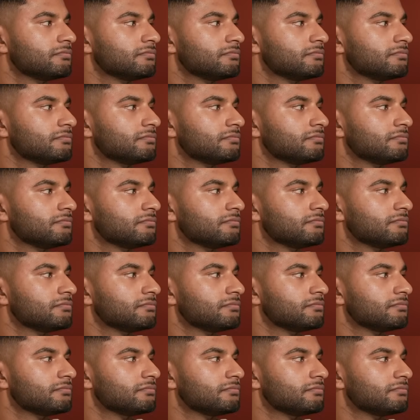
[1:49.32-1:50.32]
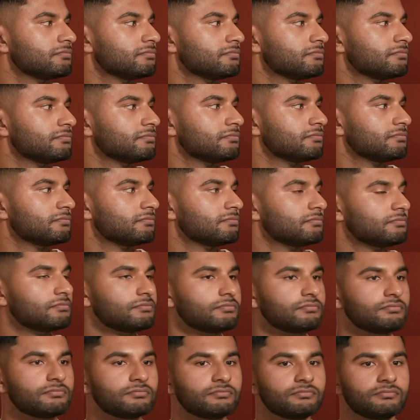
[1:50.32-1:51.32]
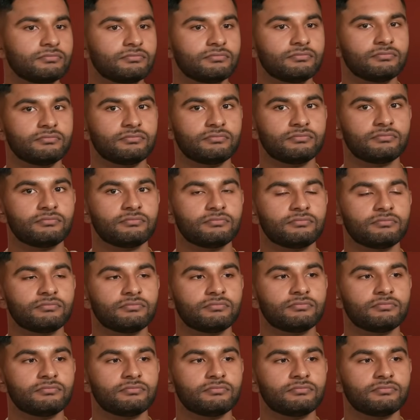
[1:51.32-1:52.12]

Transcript: This person isn't speaking.